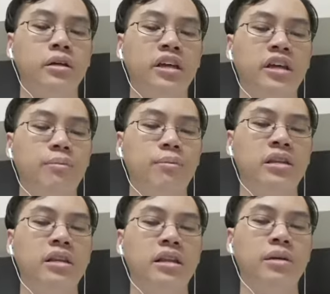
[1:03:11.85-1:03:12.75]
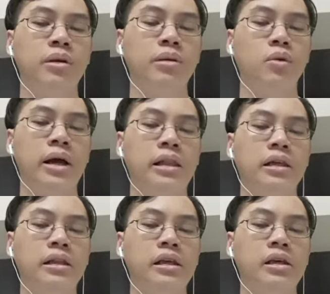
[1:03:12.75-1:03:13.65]
can be done a bit more
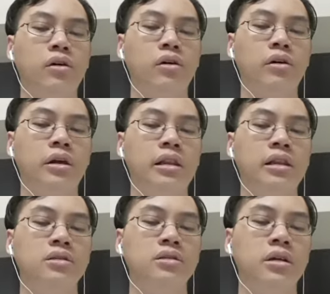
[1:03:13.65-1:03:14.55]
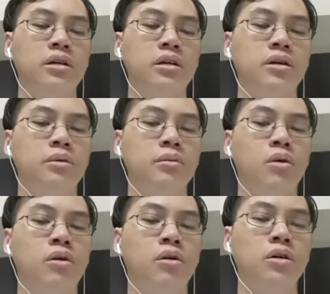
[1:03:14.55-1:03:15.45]
elegantly or at least in a
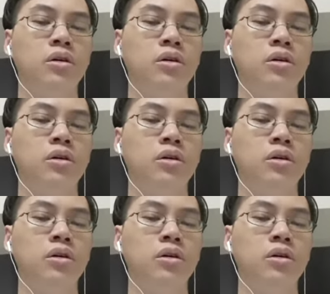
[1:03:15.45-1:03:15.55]
more